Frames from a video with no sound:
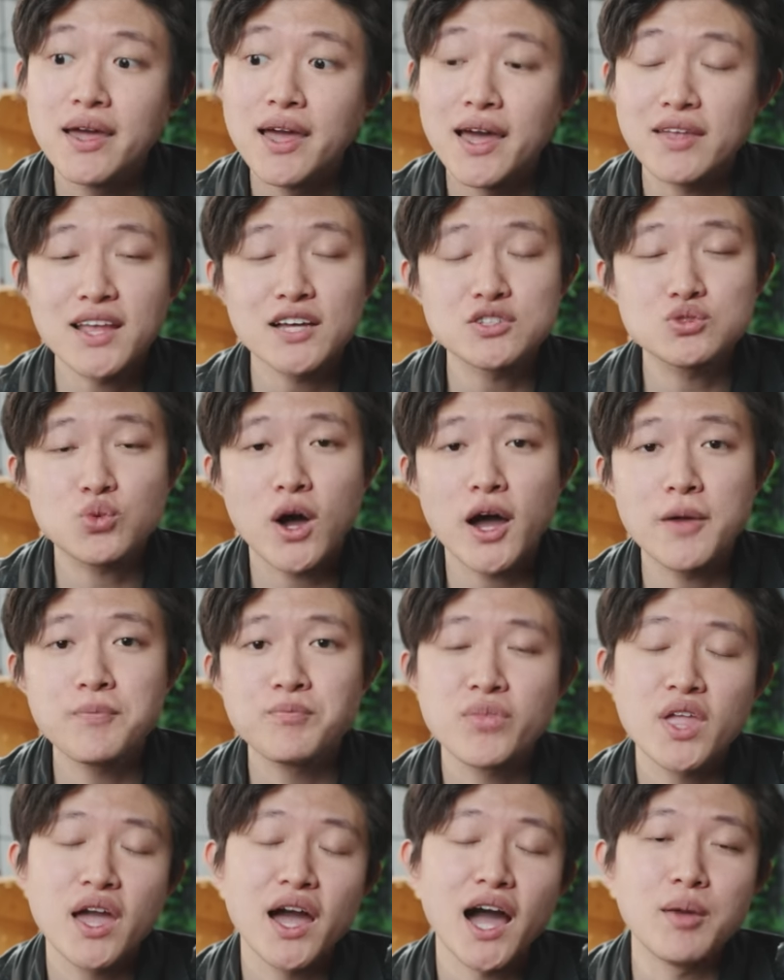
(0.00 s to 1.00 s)
and that's why
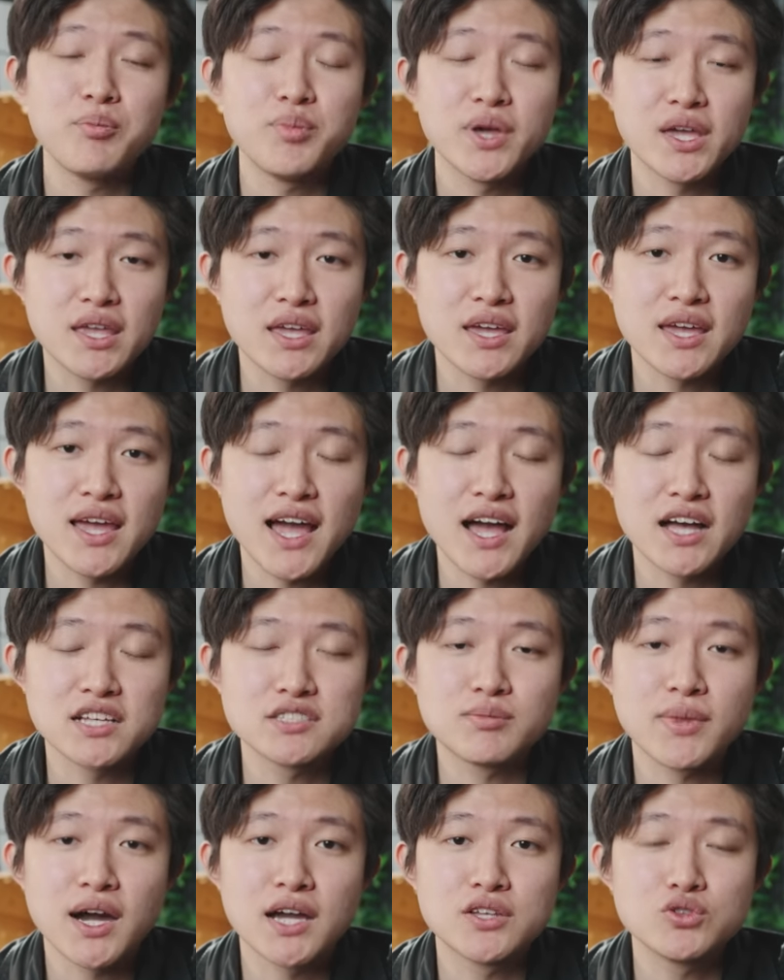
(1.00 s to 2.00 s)
I pick it
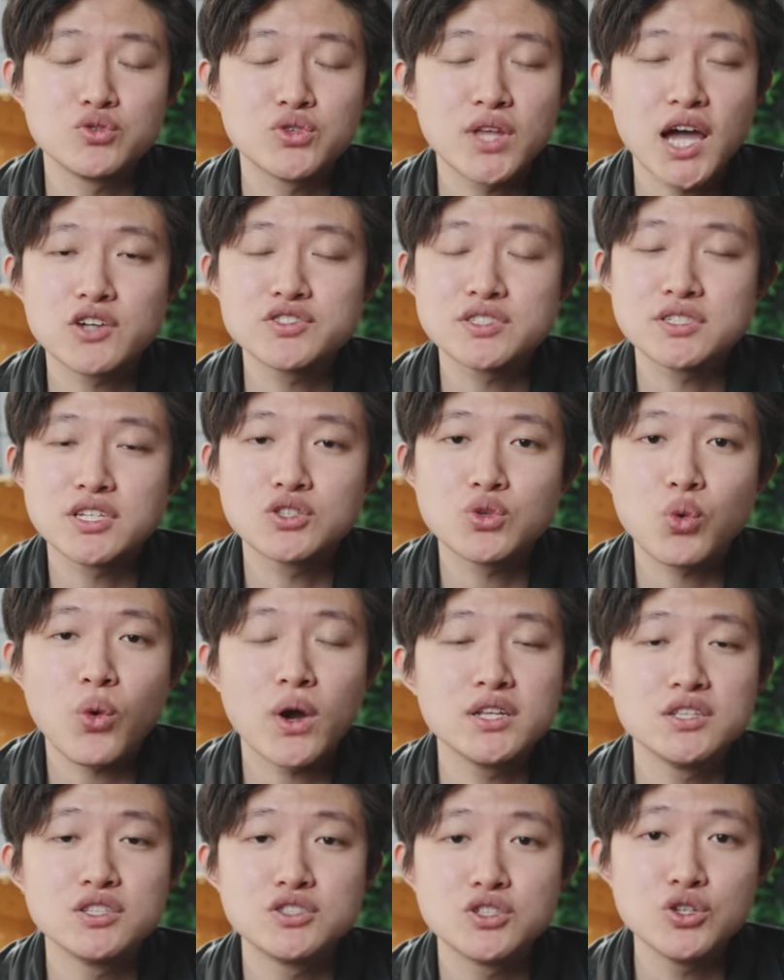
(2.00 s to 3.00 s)
as my
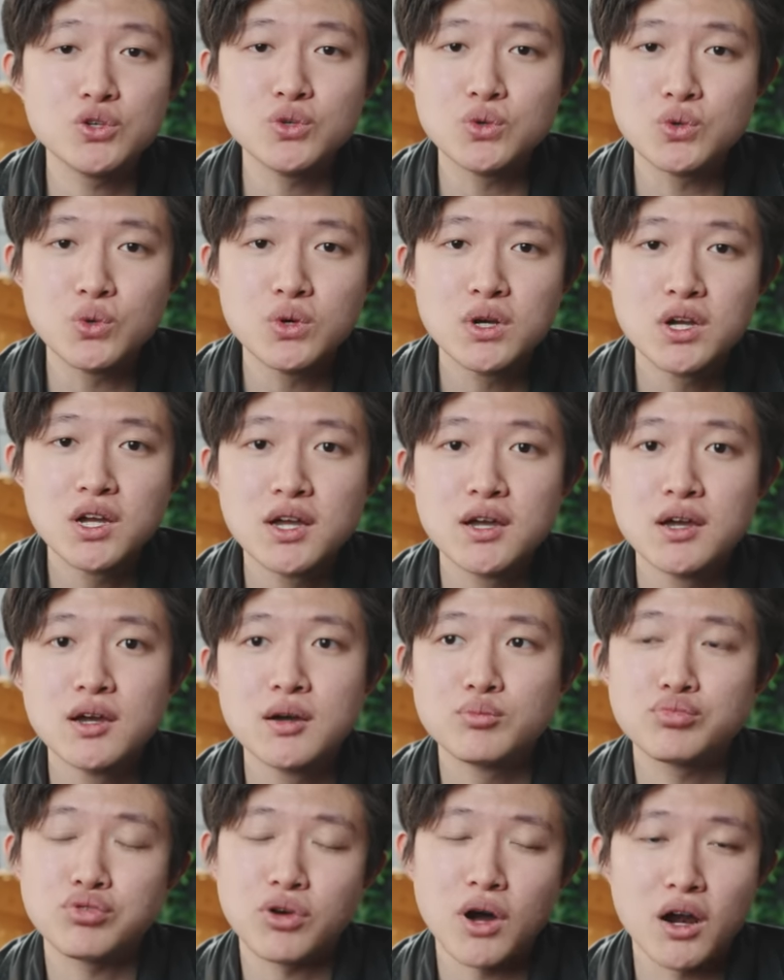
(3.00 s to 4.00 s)
2022
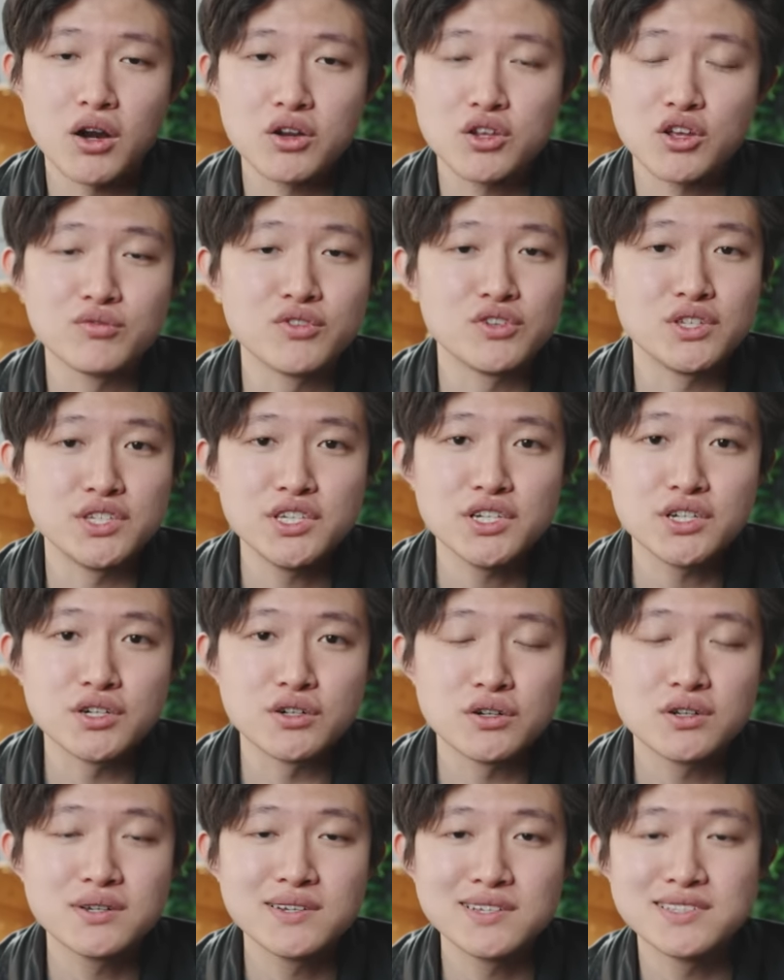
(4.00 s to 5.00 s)
product of the
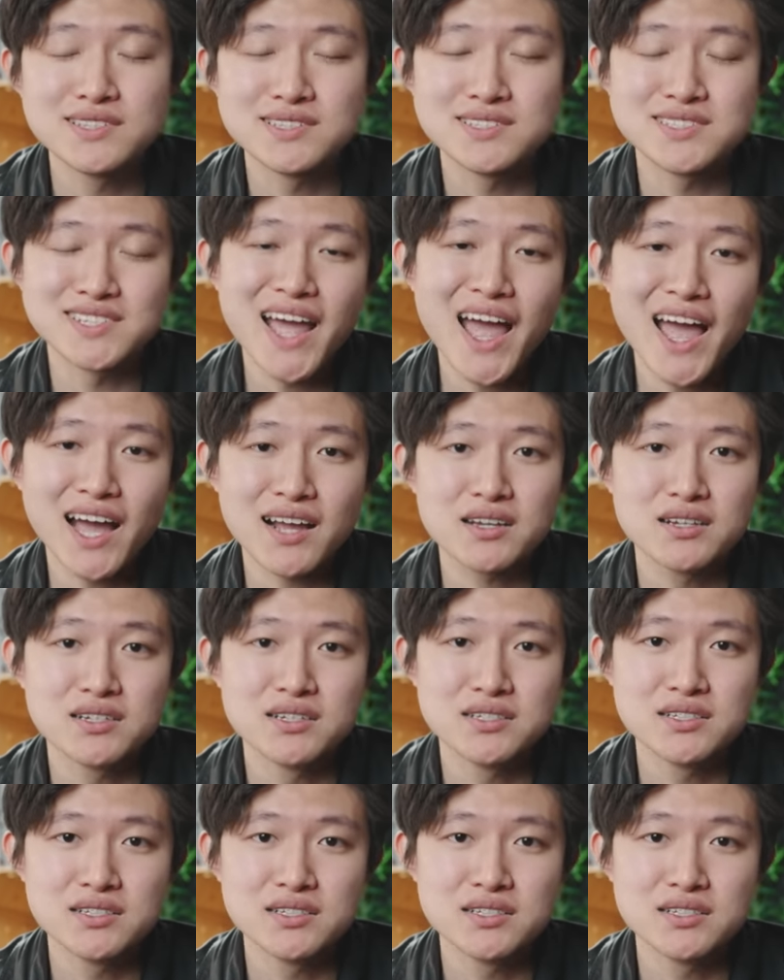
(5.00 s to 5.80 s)
year DAC